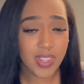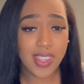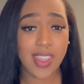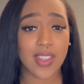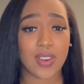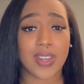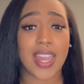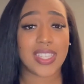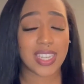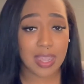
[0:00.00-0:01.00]
little
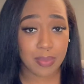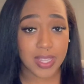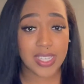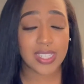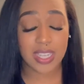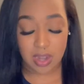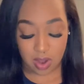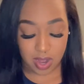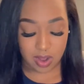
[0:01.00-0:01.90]
dots, and I placed it on,